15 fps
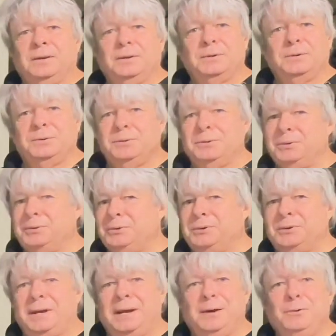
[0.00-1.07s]

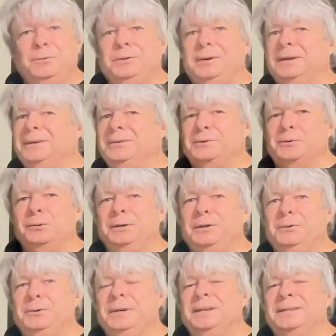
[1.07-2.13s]
sound that is only
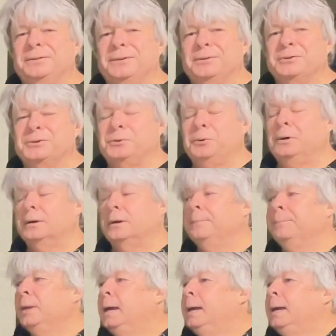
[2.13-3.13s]
unique to this truck.